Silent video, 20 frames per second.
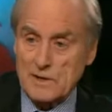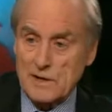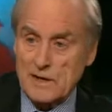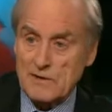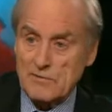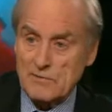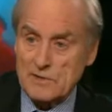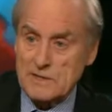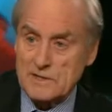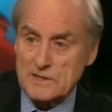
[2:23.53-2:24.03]
the
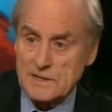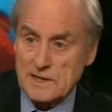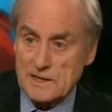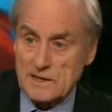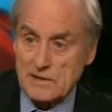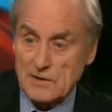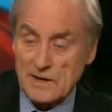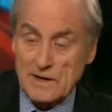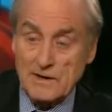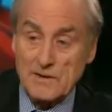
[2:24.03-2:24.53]
Irish
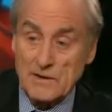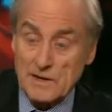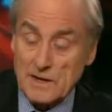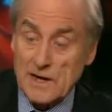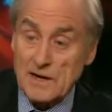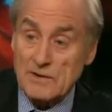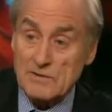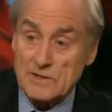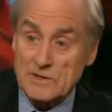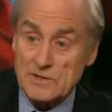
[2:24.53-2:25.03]
Sea out, and the
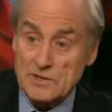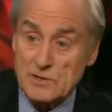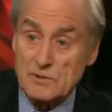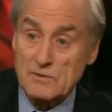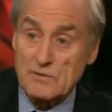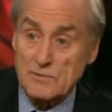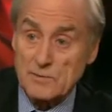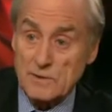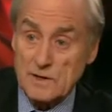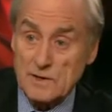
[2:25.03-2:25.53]
Irish
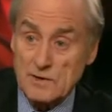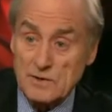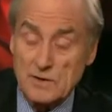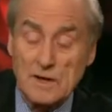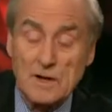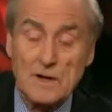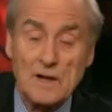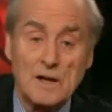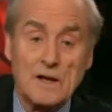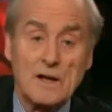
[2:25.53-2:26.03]
too, if we could,